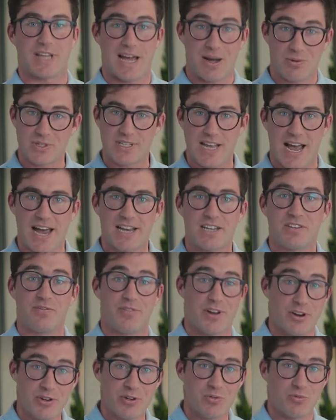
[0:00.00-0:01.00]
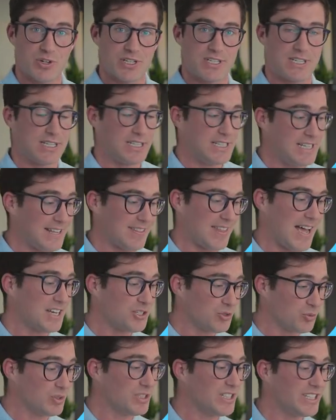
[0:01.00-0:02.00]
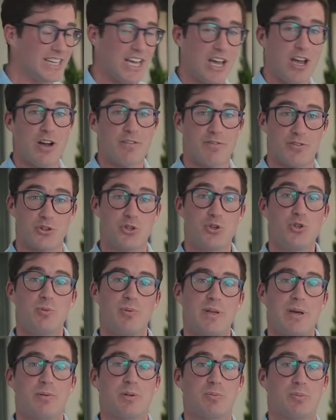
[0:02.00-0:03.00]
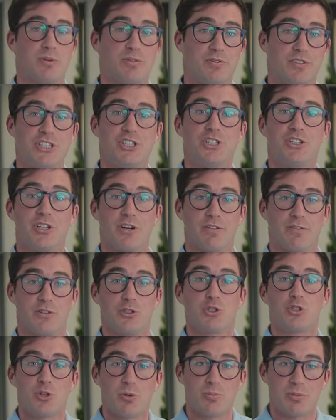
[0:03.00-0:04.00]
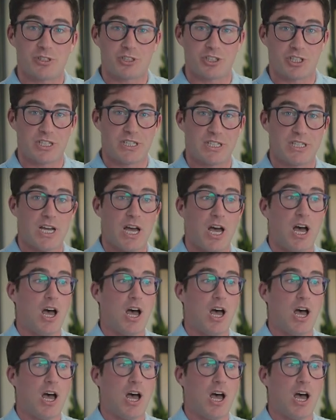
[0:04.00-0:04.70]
That was added very recently, and that's really for you to be able to provision a virtual machine